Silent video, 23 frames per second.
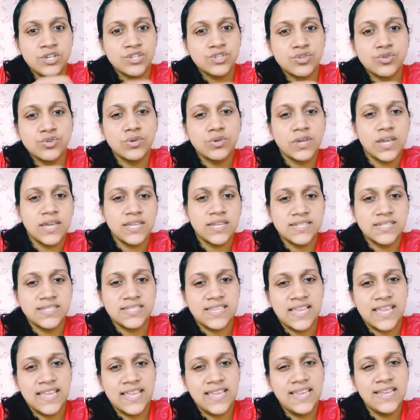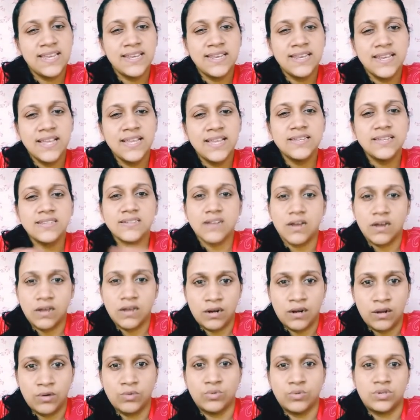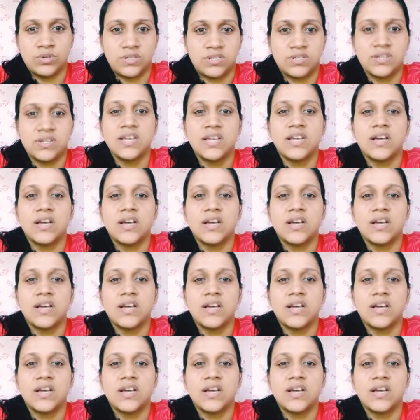So you can say in and around